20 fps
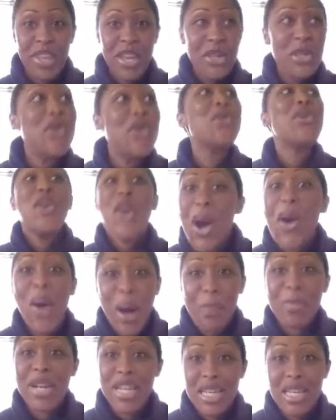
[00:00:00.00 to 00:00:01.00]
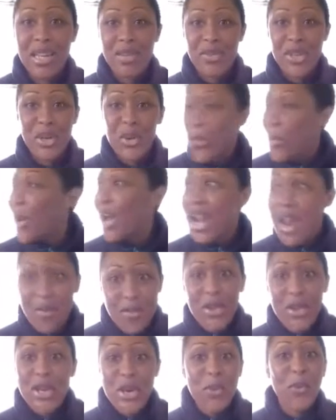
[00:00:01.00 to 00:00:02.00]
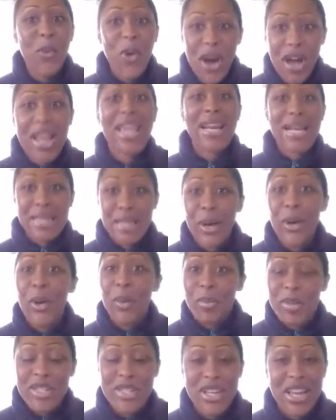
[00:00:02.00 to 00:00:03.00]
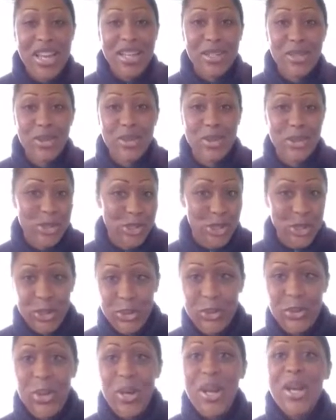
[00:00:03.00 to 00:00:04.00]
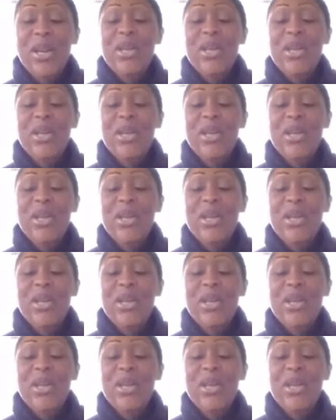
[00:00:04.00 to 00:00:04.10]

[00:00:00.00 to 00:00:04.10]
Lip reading: you know I'm going to give you whatever you want and a whole bunch of extras too.